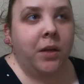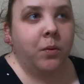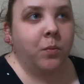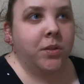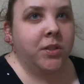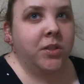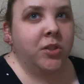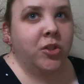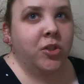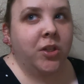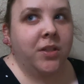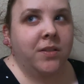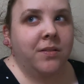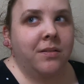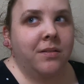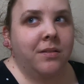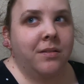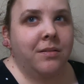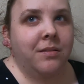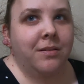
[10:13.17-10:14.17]
It was
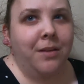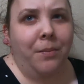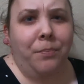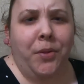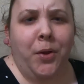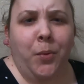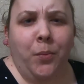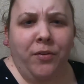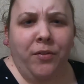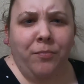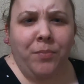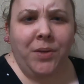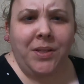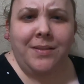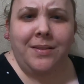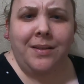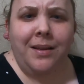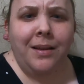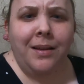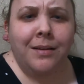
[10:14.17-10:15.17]
just something we've been
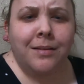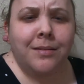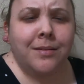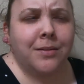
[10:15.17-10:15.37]
seeing.